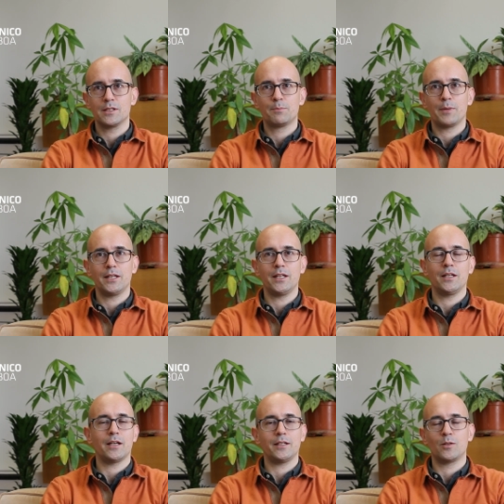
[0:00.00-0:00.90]

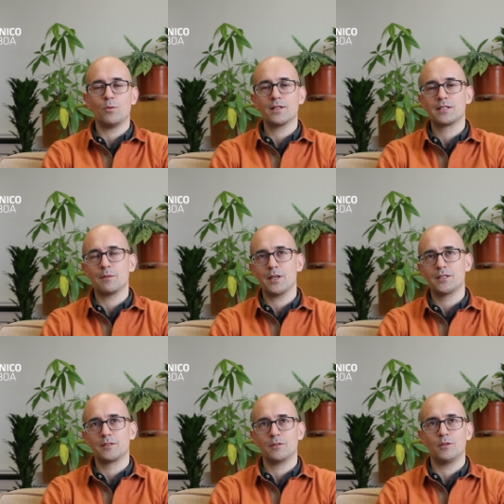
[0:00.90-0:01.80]
spending either one
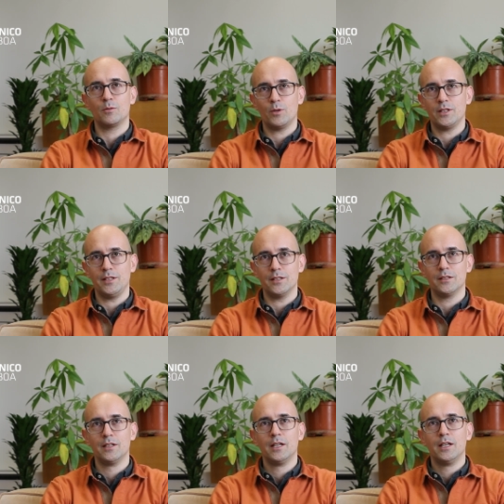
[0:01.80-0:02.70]
semester or 1 year